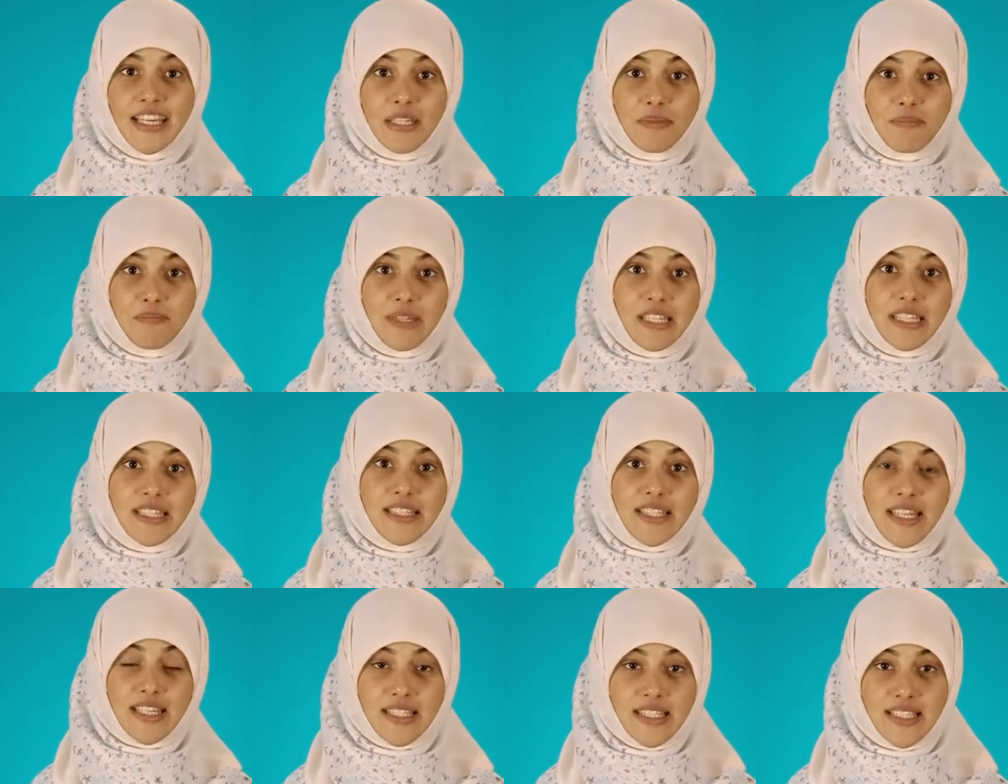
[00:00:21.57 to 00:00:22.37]
it
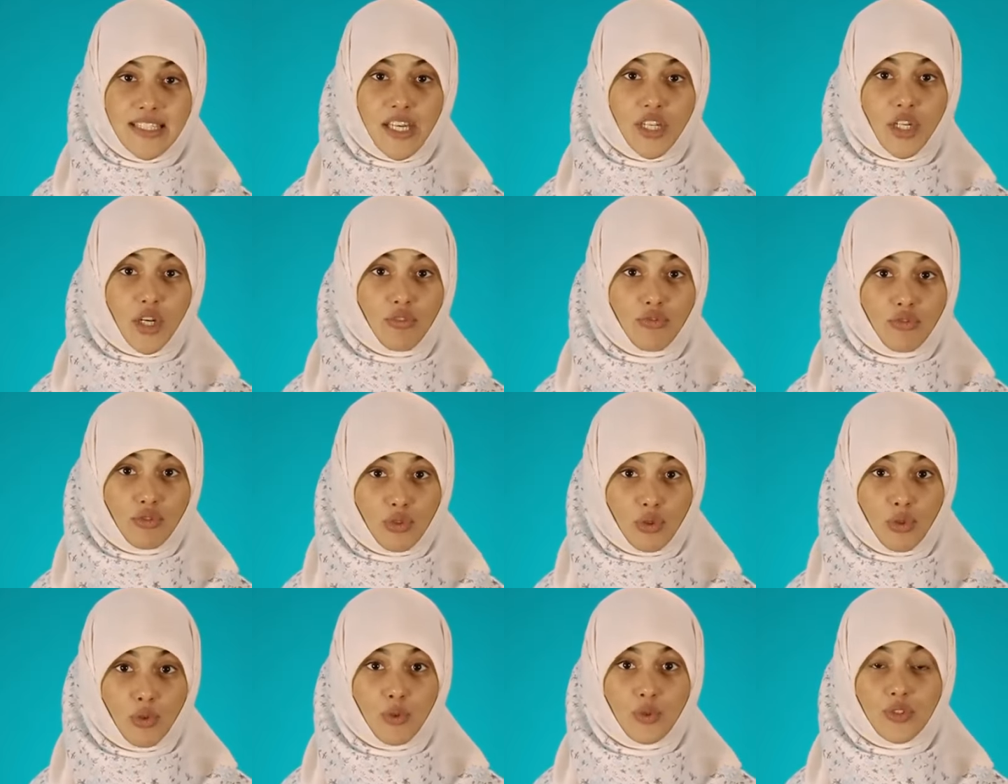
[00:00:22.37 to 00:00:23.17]
means a set of
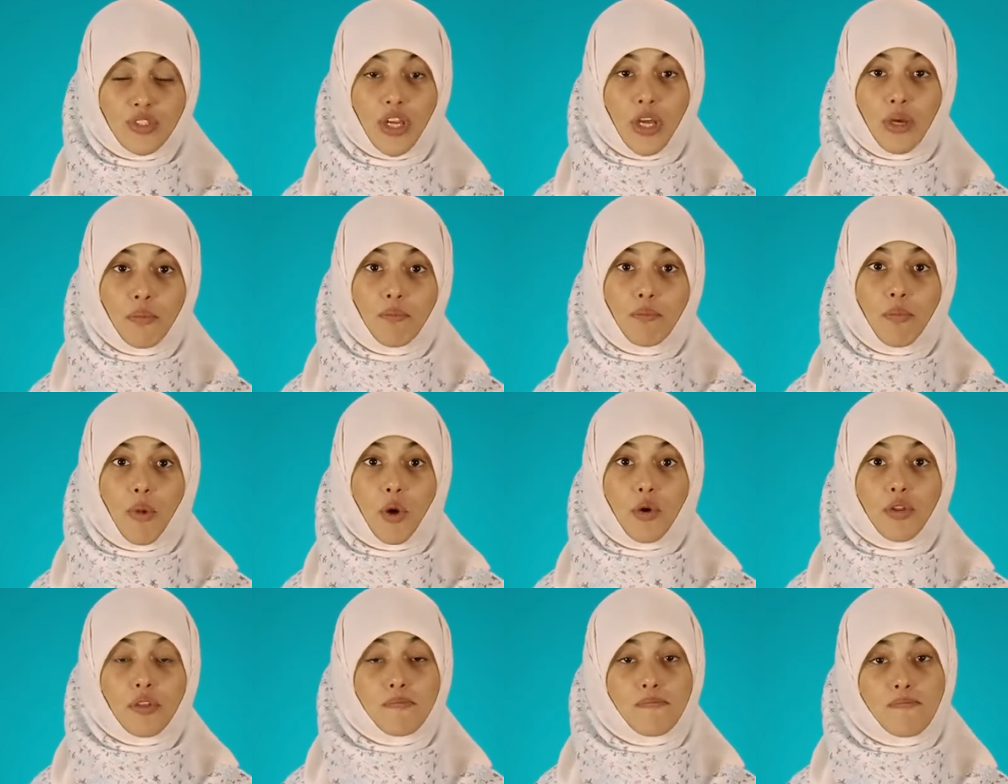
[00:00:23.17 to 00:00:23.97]
rules
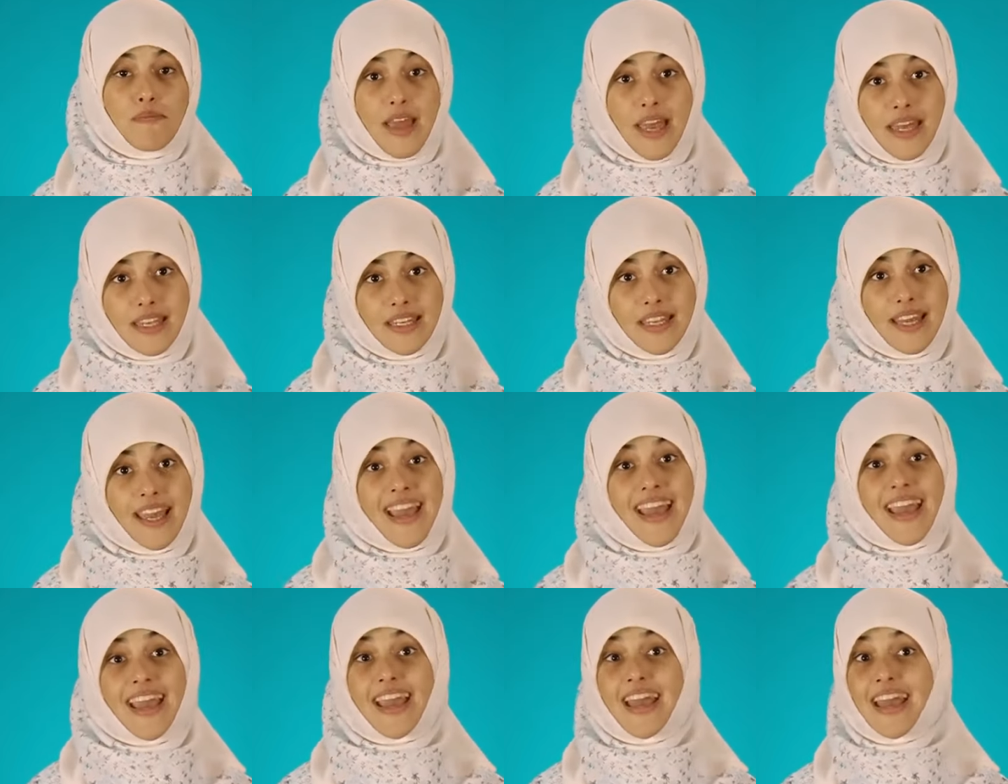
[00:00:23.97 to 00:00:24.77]
both men
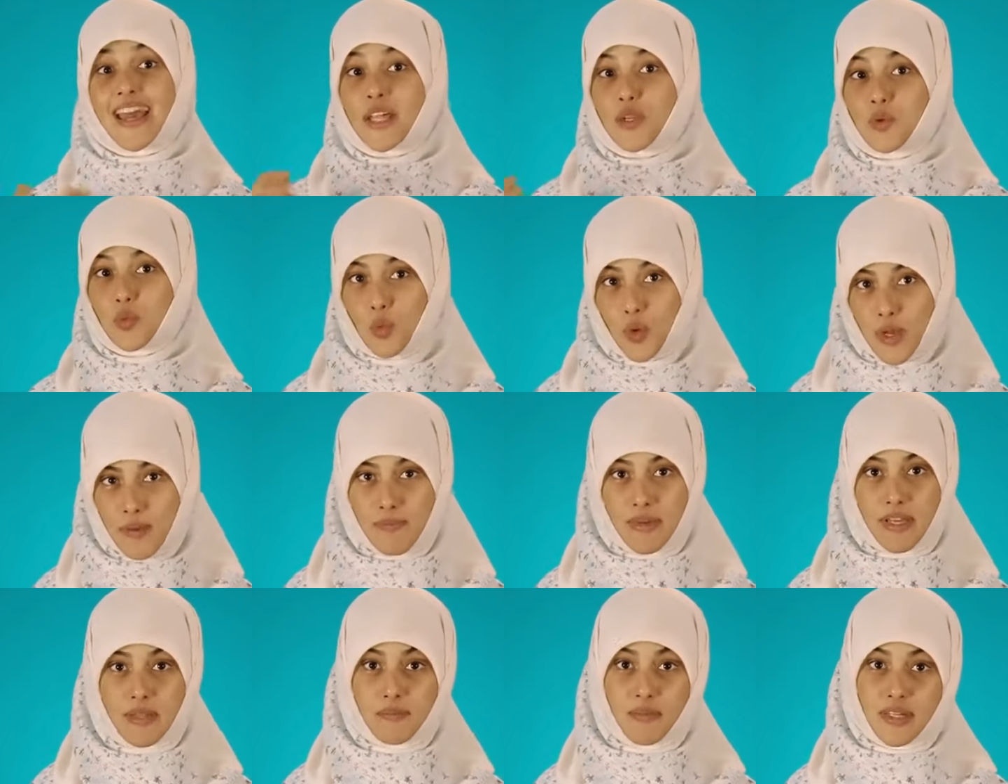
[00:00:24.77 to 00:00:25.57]
and
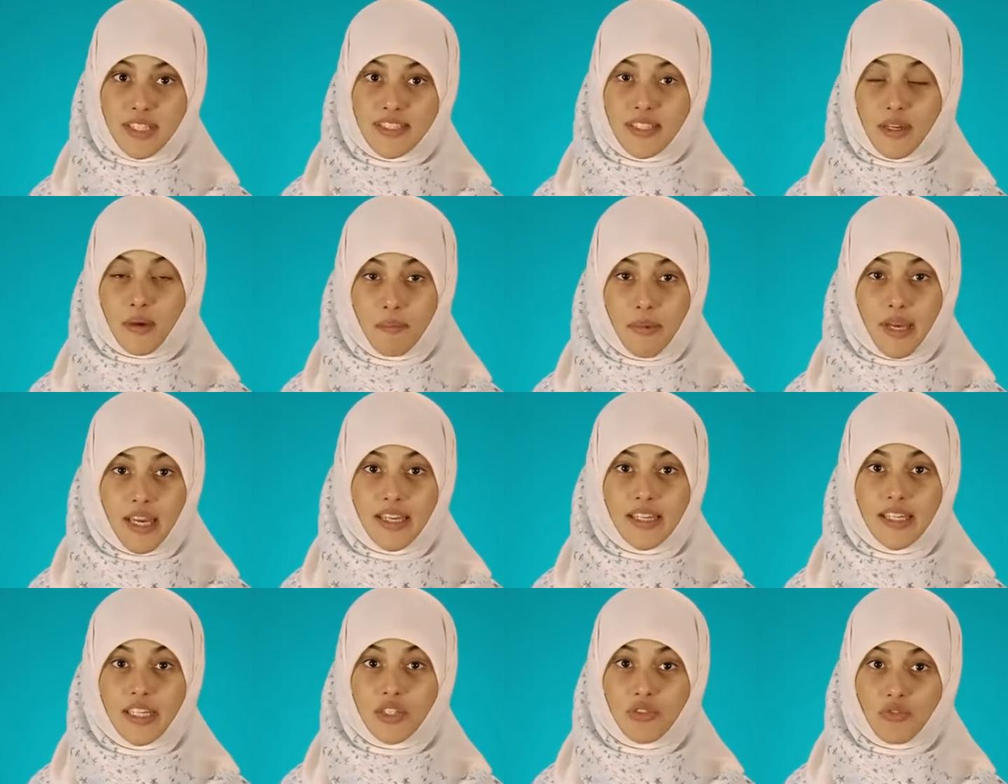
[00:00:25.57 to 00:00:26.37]
women must
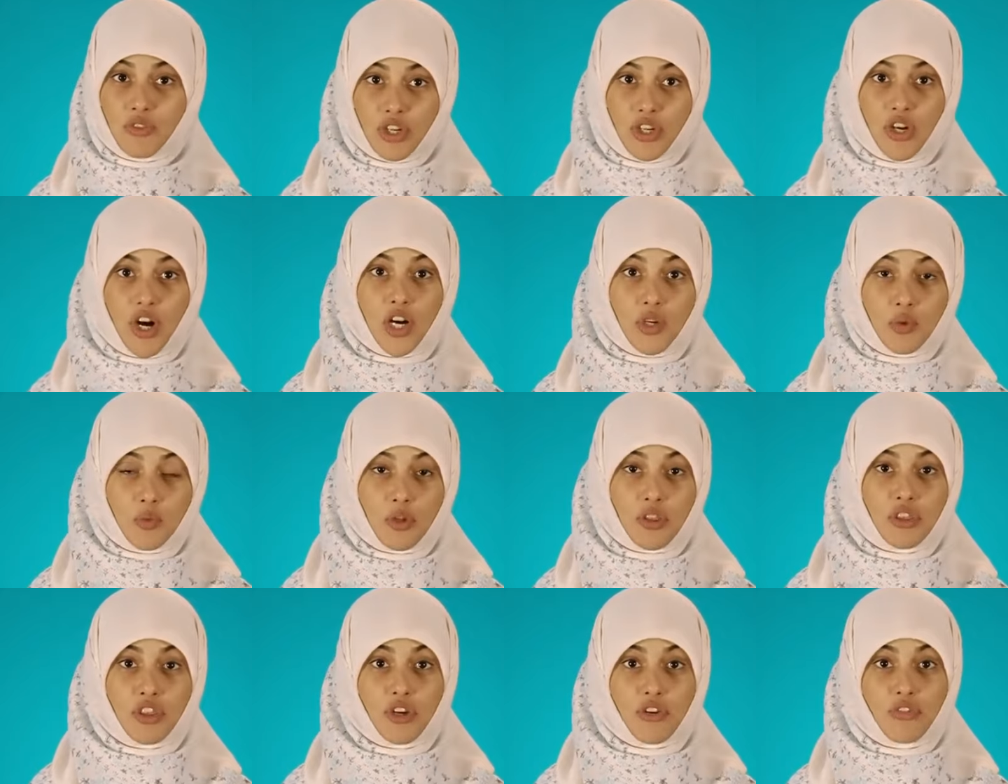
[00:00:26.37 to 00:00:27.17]
obey in regard
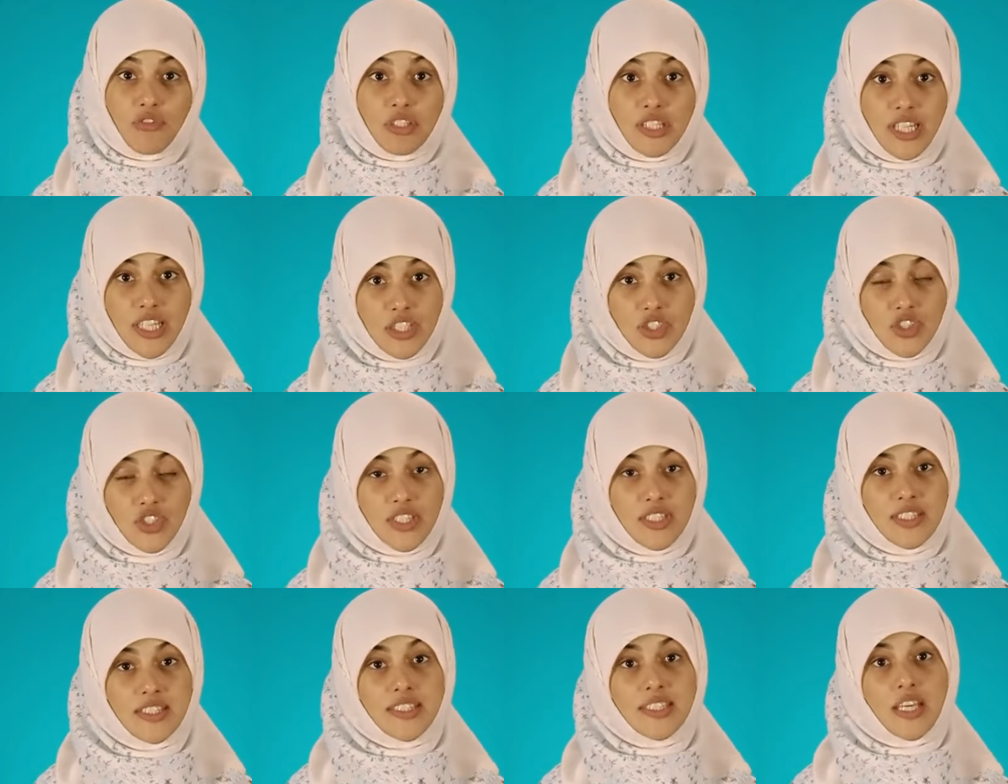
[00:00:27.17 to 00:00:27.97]
with their
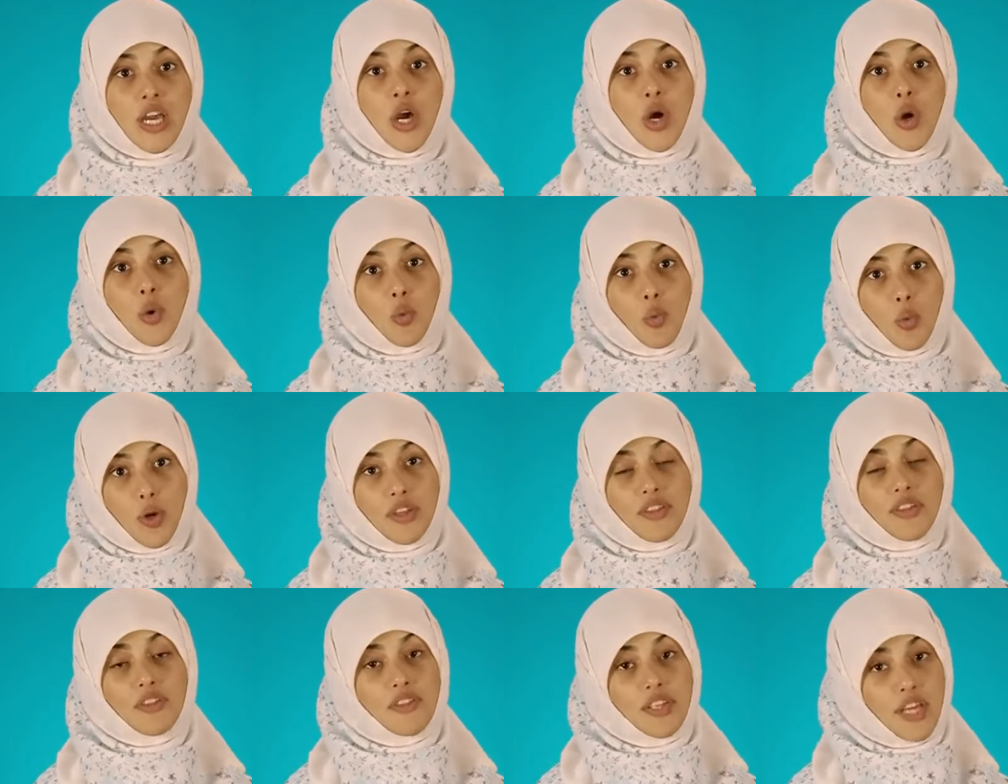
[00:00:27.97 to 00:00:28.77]
relations
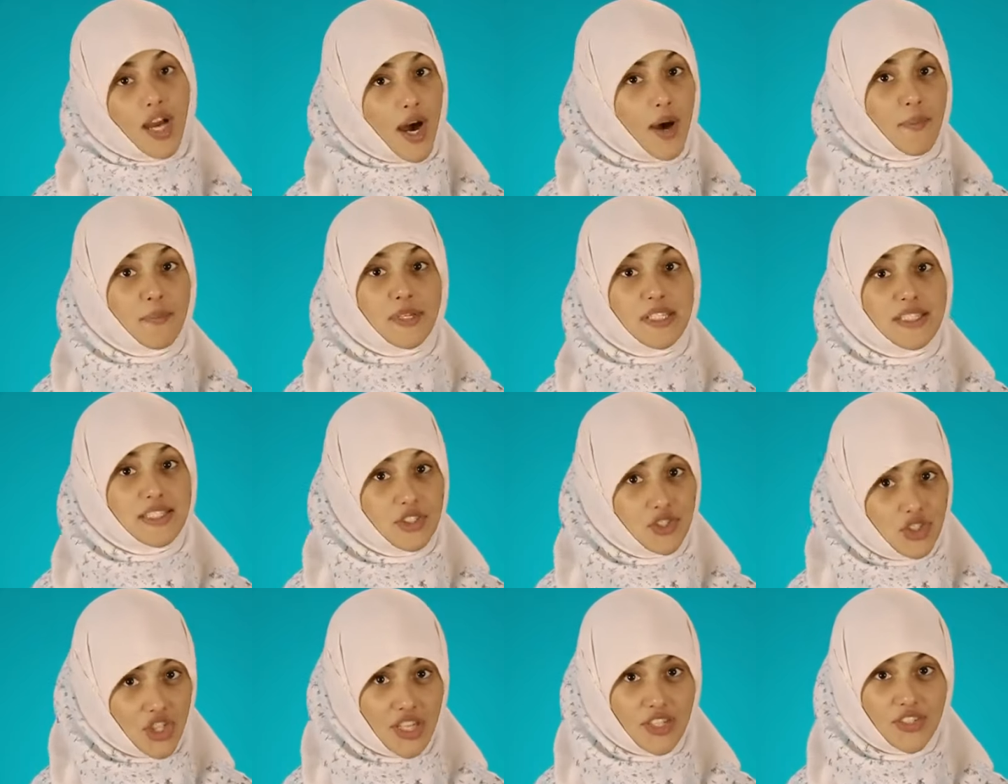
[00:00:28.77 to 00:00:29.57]
with the
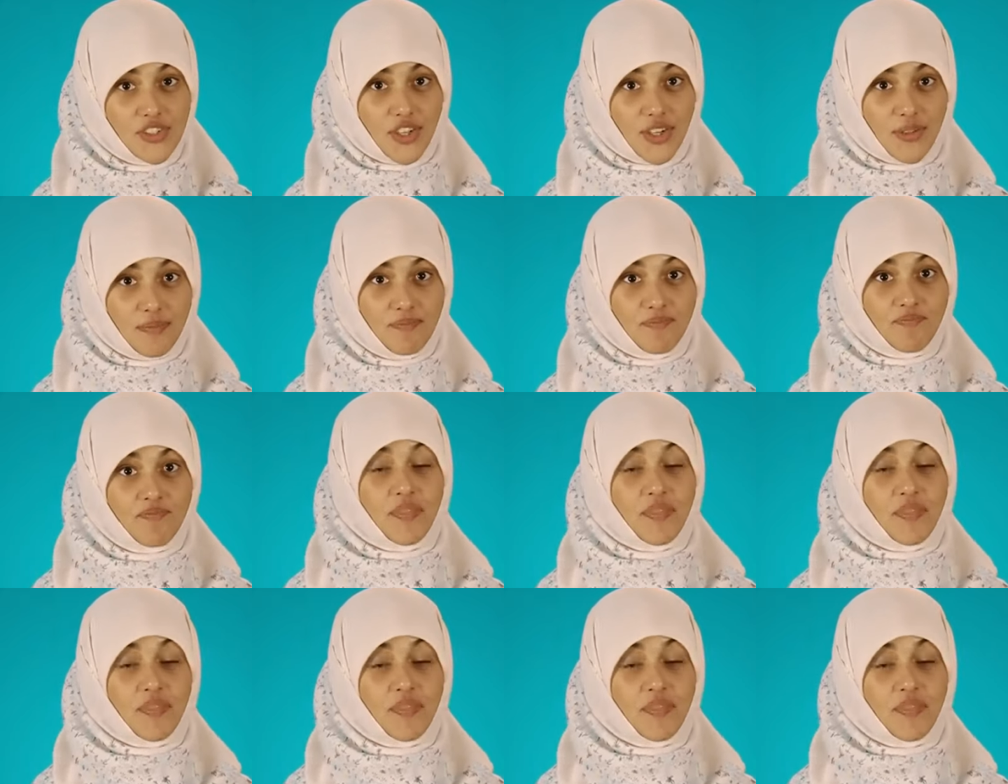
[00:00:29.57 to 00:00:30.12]
opposite gender.